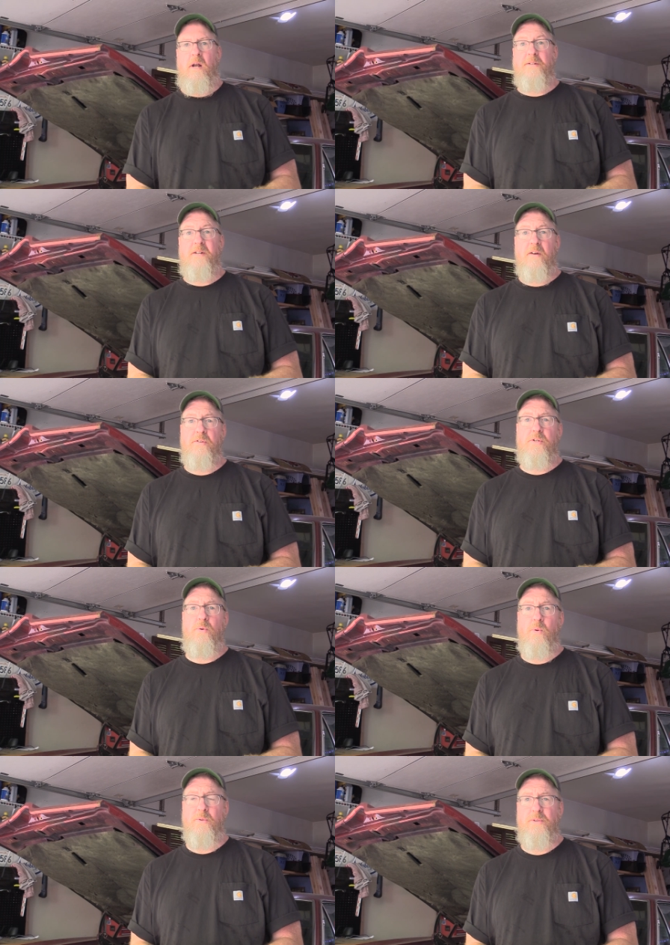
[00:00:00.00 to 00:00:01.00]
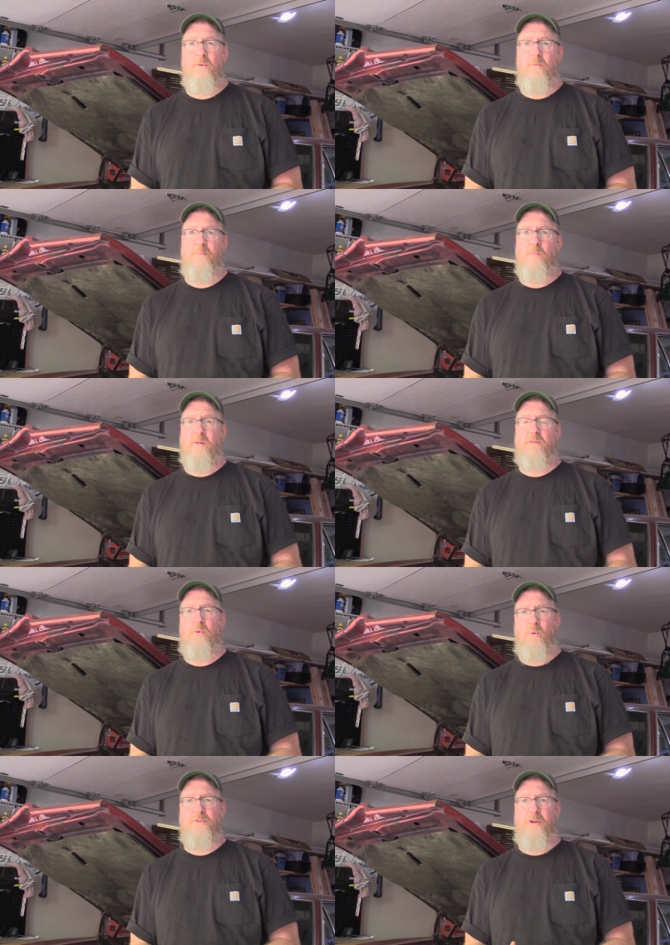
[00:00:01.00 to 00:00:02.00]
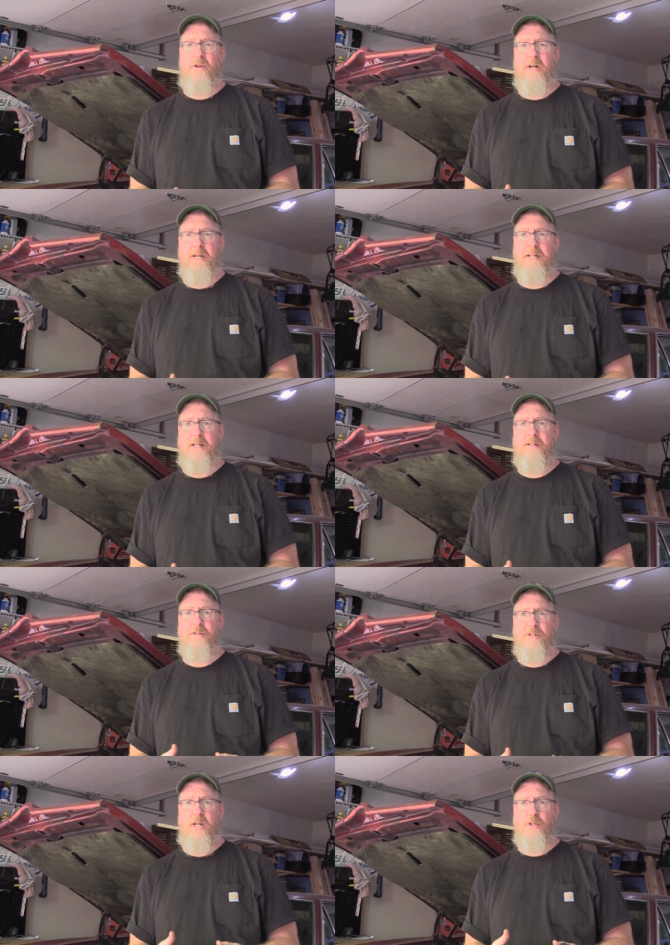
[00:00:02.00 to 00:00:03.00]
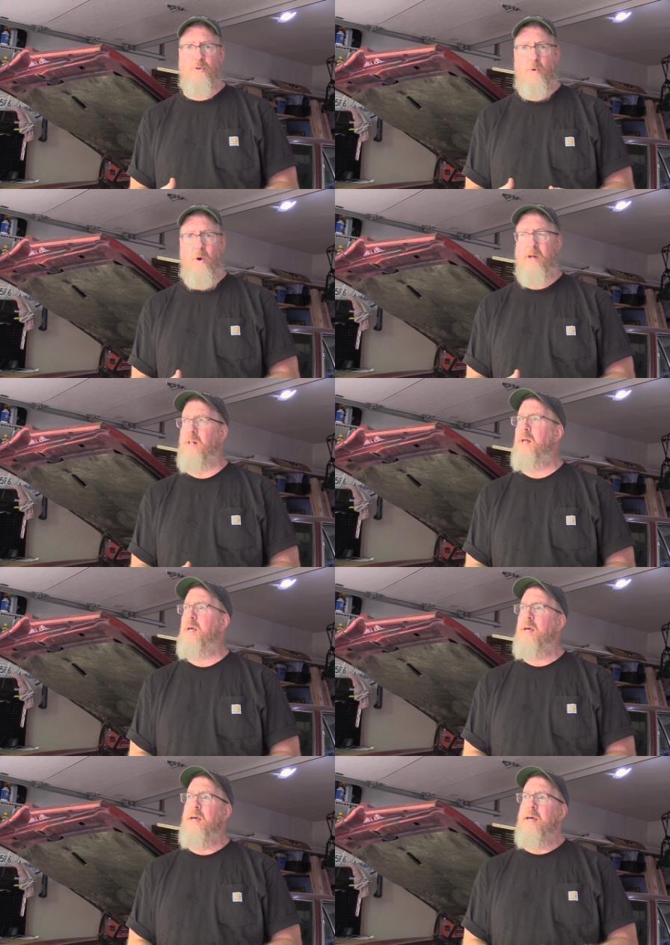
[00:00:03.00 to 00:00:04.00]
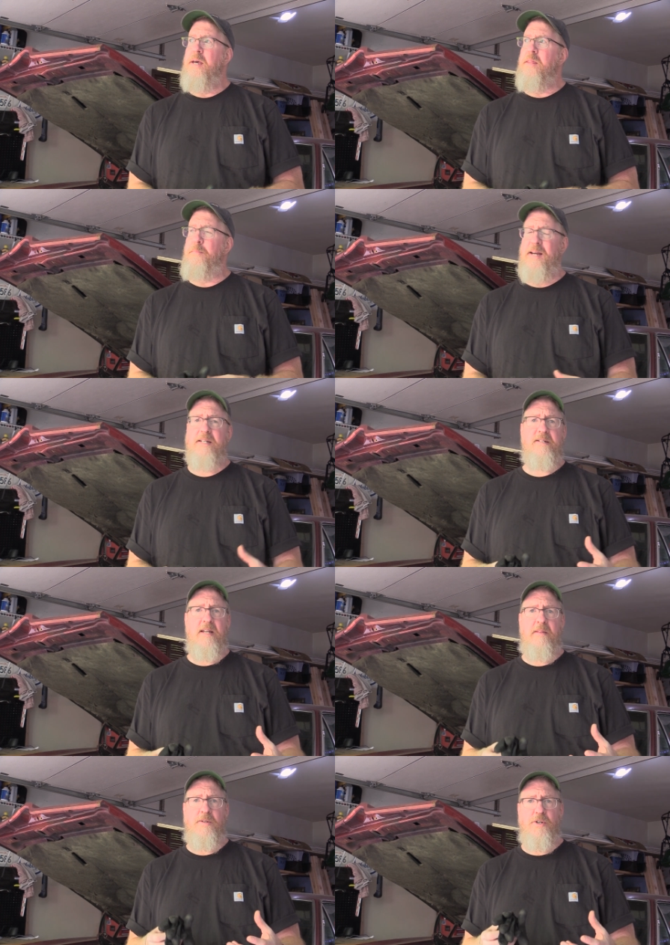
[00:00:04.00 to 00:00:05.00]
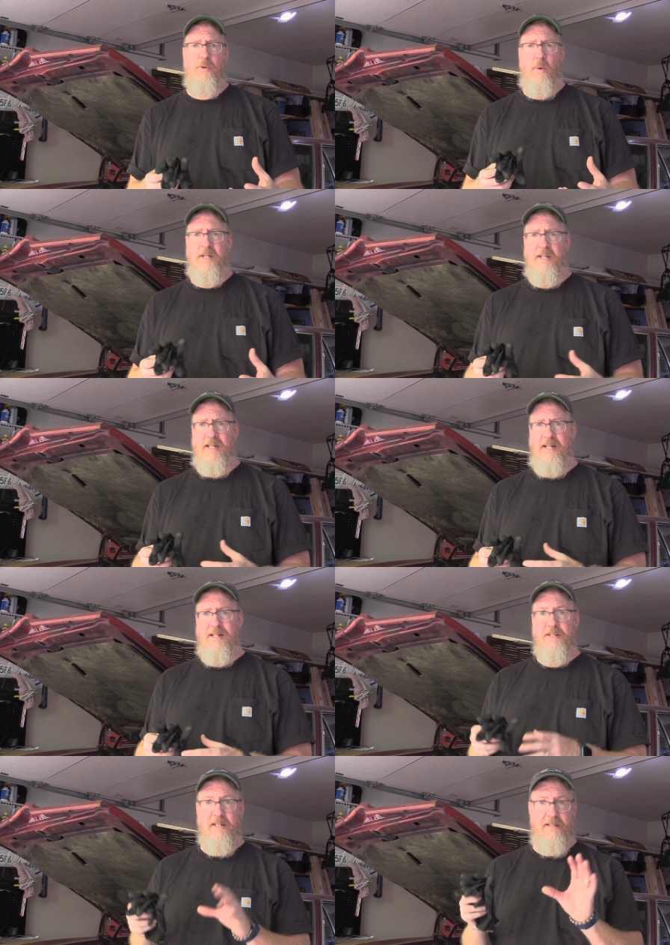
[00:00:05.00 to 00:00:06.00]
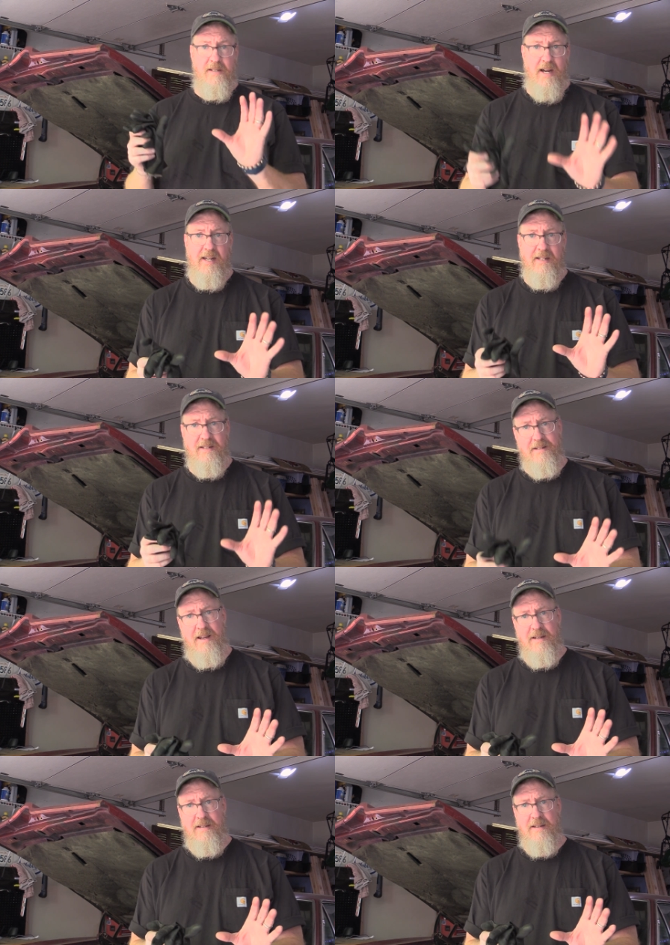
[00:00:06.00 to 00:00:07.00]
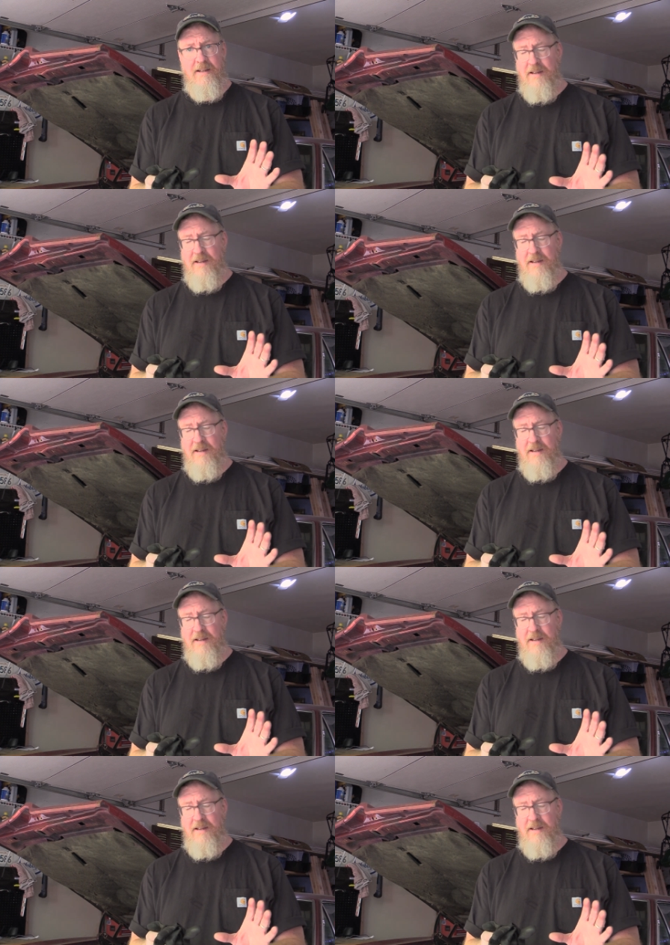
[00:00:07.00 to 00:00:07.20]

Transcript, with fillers: let's cover tools. What tools are you going to need to change your oil? The biggest thing that you're going to need is a socket set.